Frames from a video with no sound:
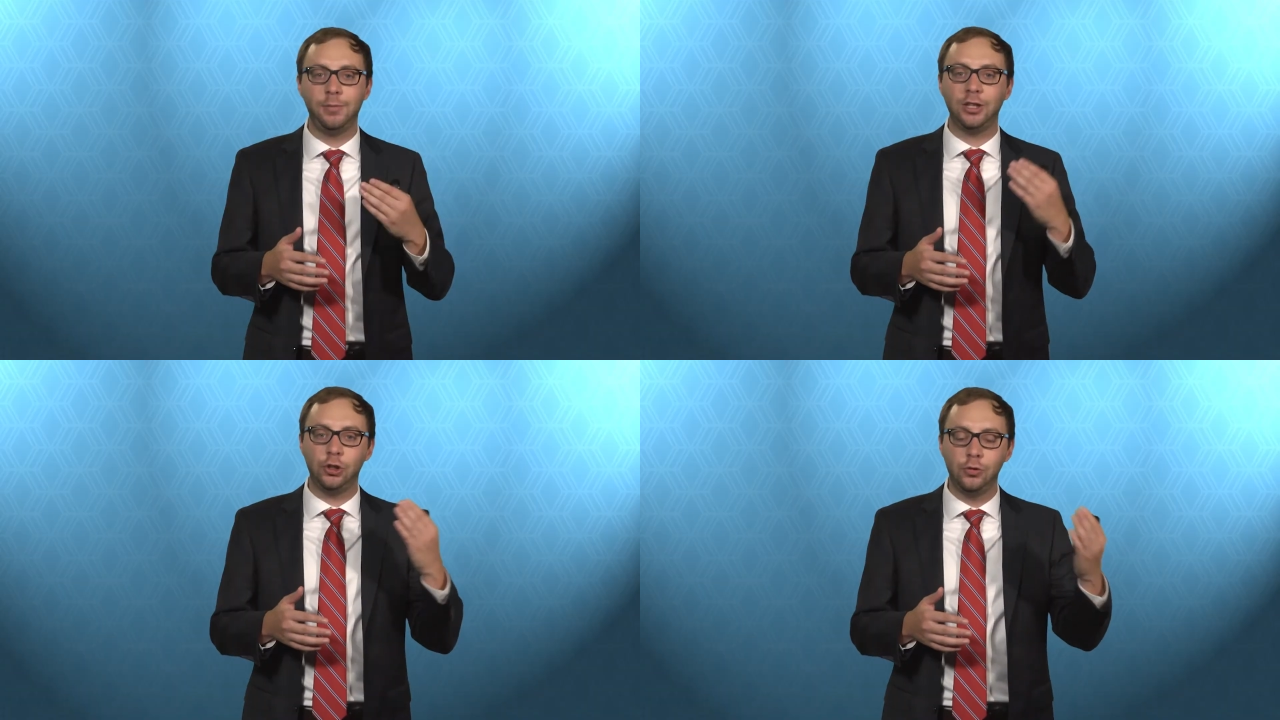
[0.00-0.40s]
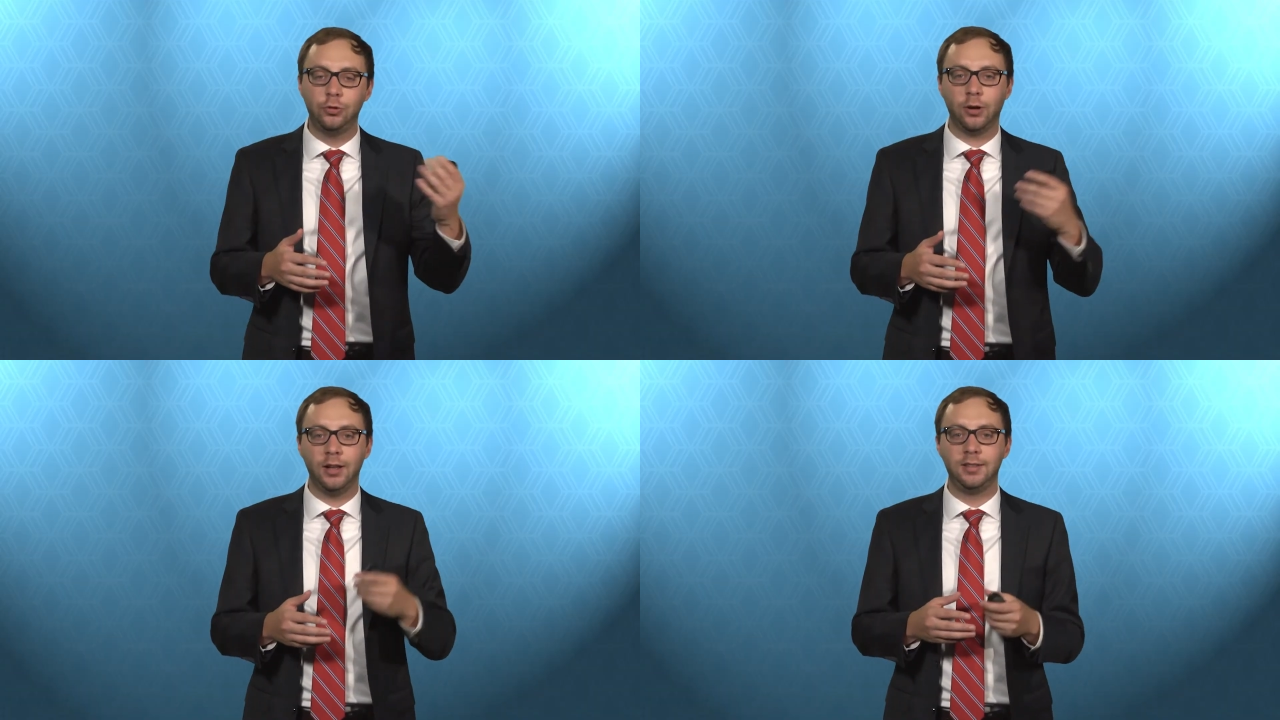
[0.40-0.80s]
that you
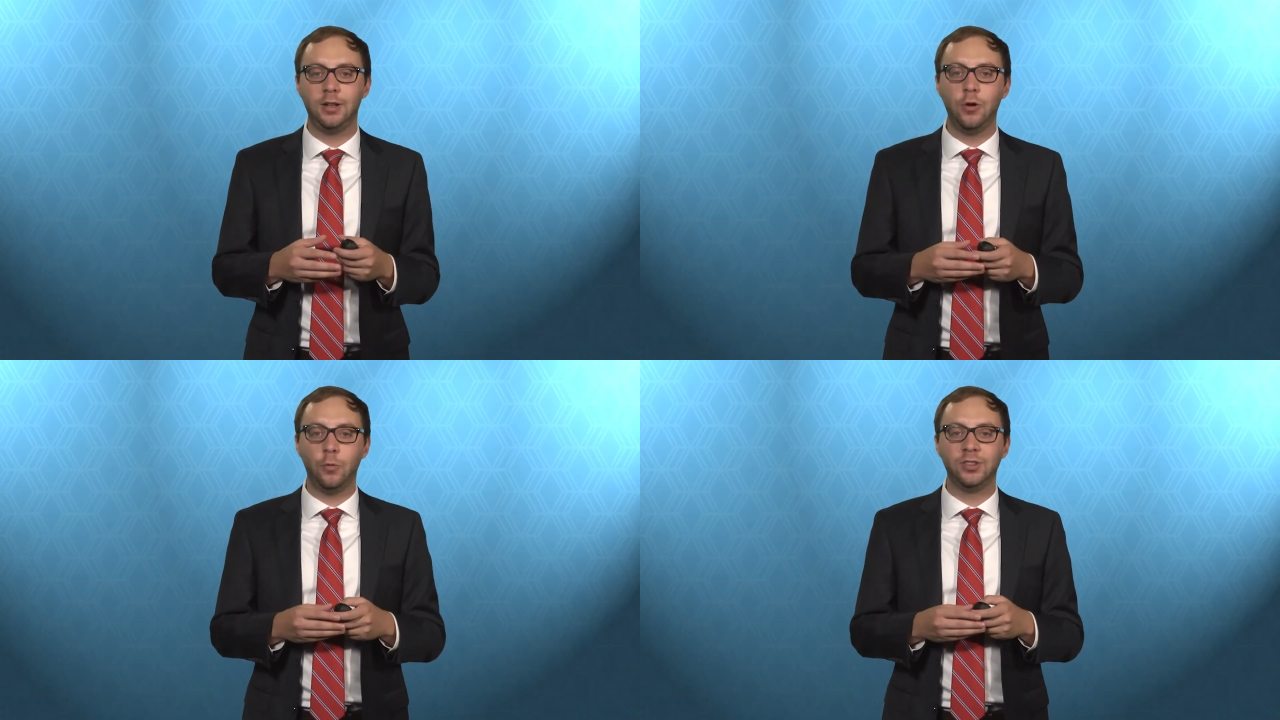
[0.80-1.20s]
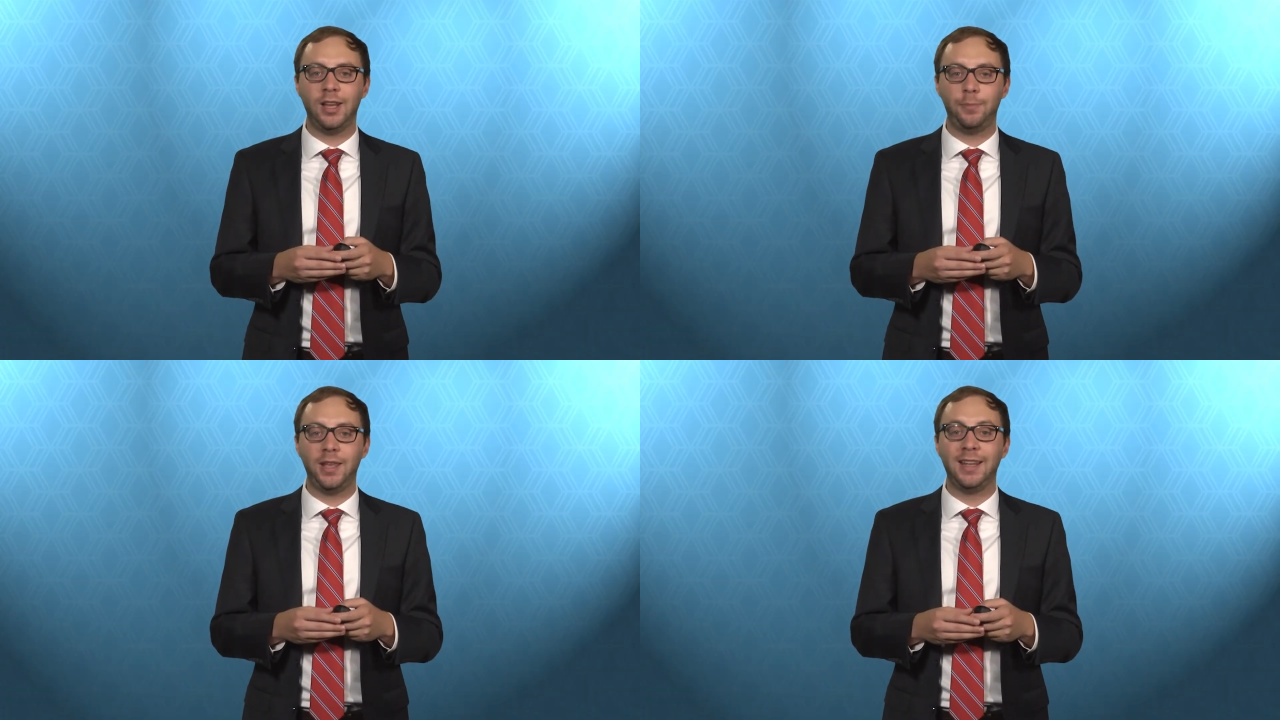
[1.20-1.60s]
trust, will
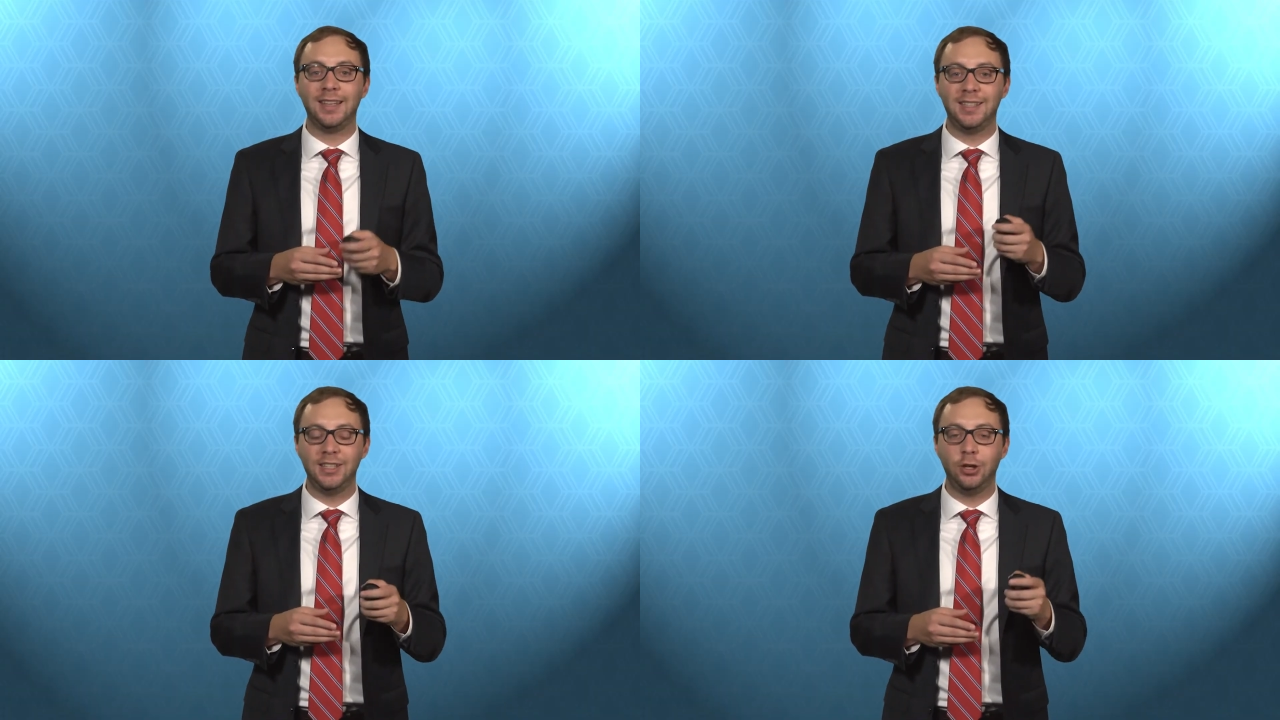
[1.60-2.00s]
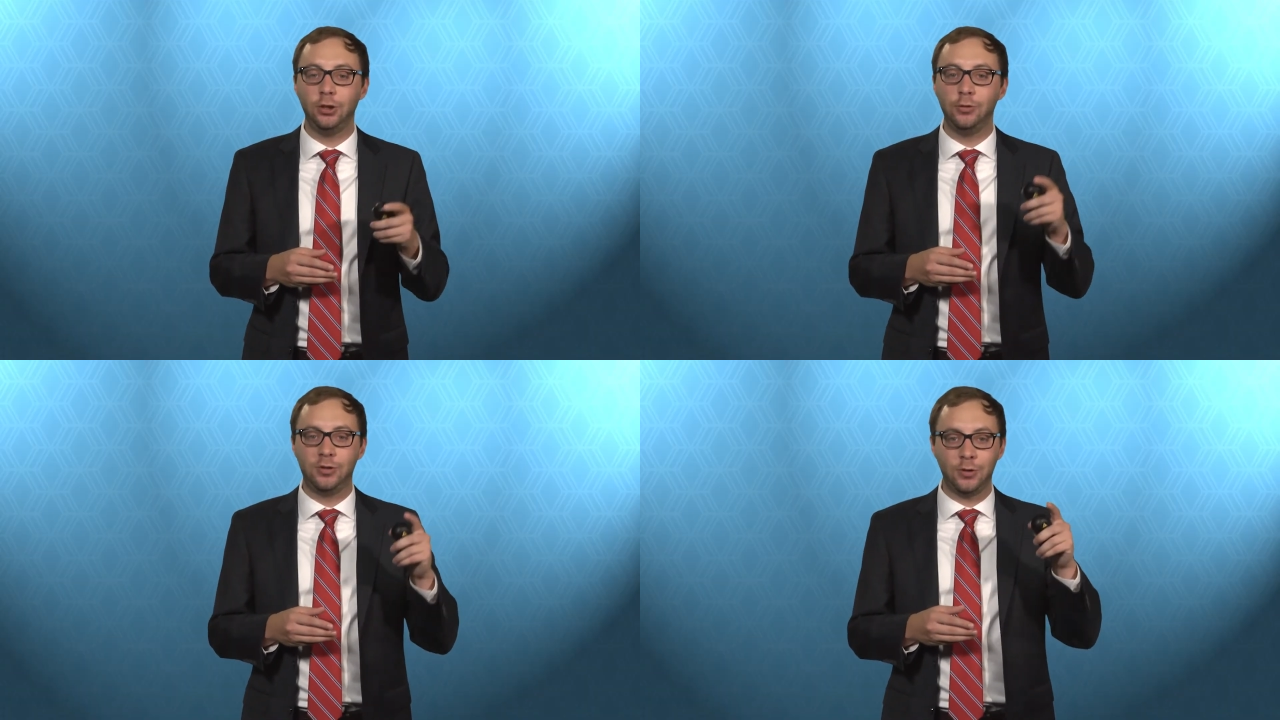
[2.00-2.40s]
step in and continue to
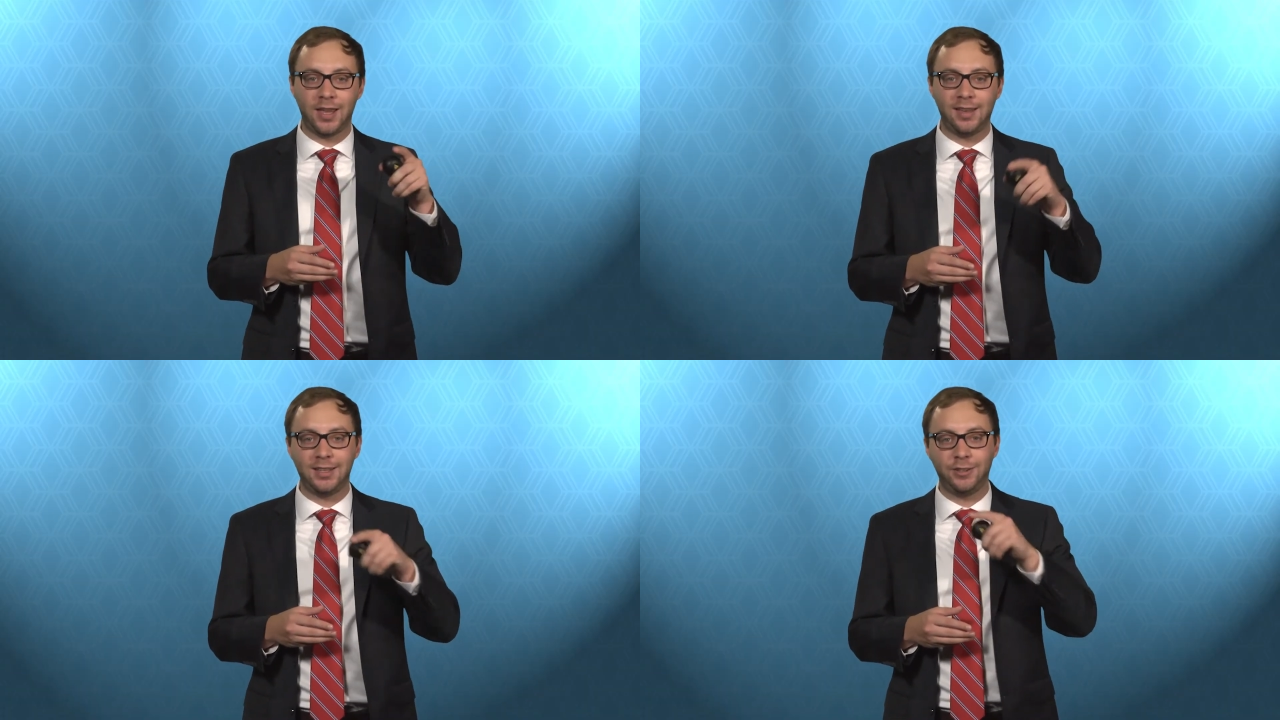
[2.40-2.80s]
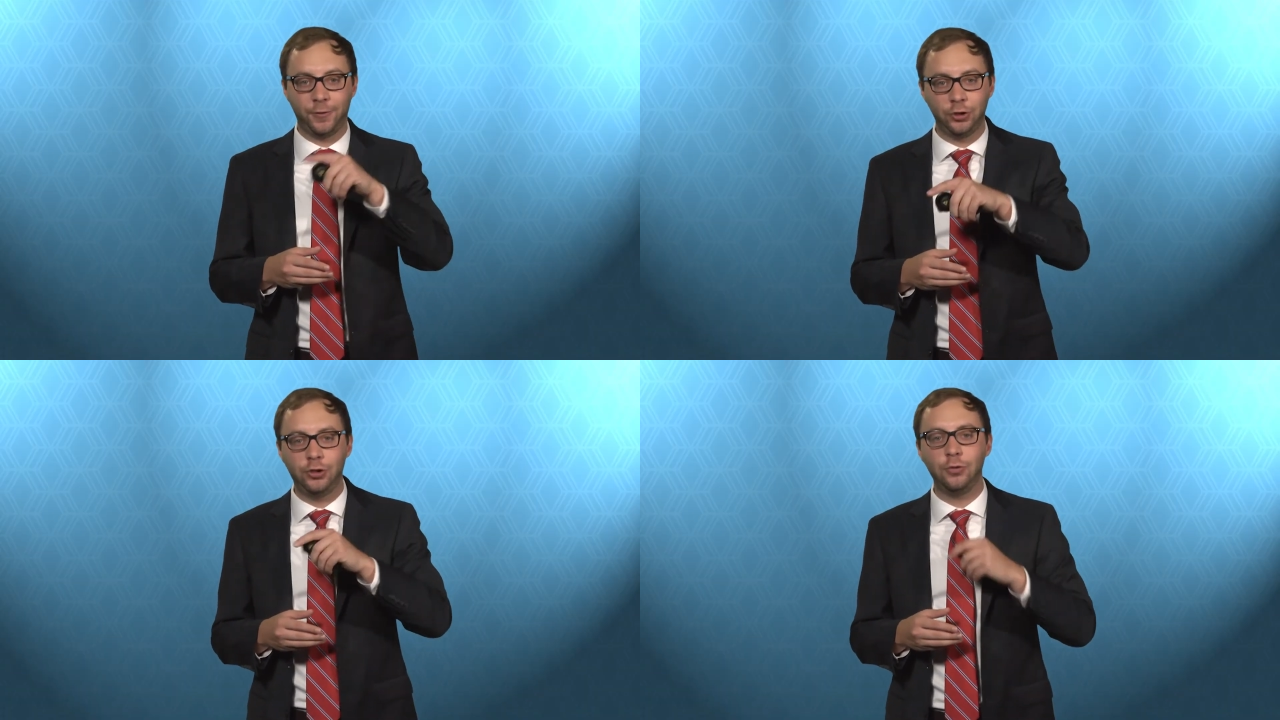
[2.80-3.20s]
use those assets
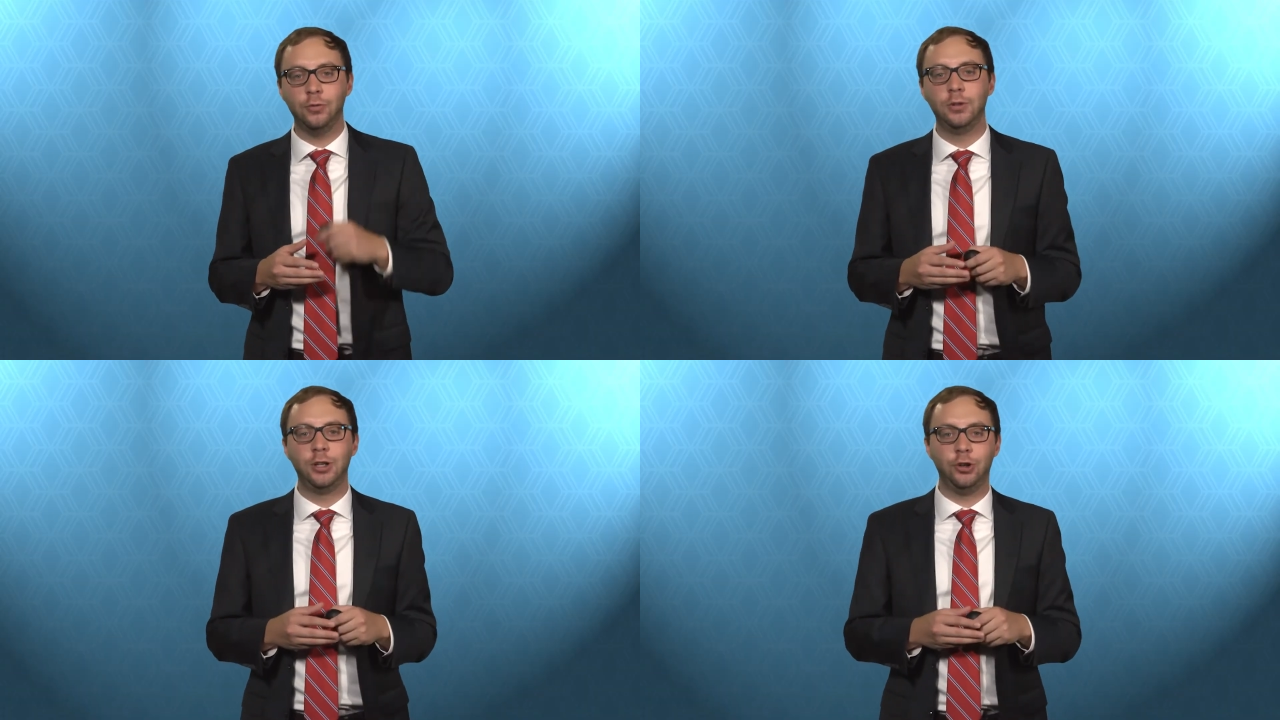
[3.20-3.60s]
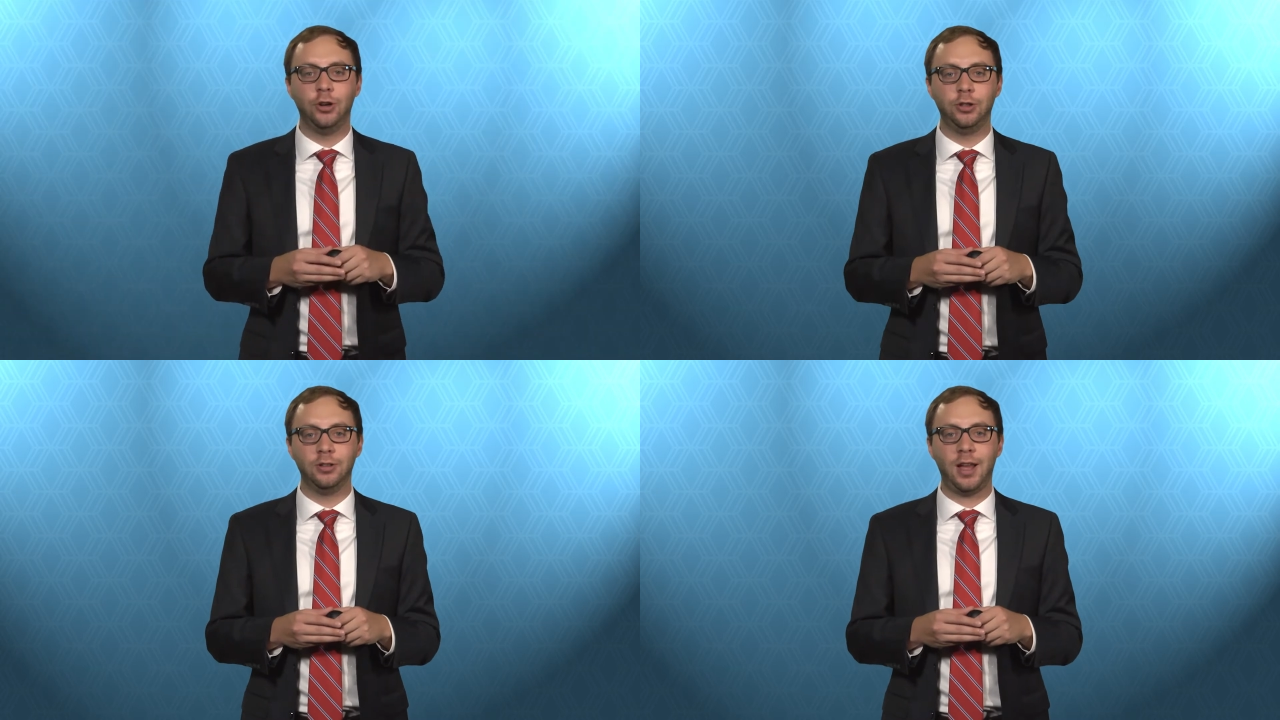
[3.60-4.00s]
for you
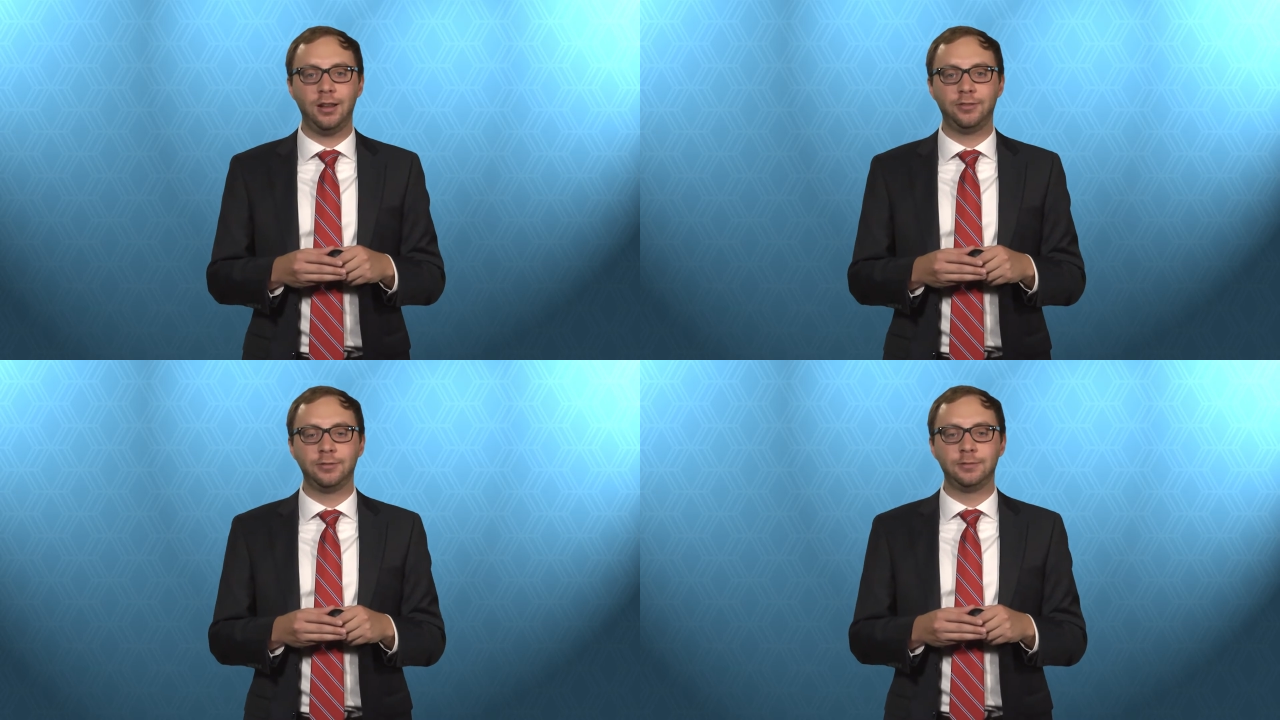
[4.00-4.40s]
during your life.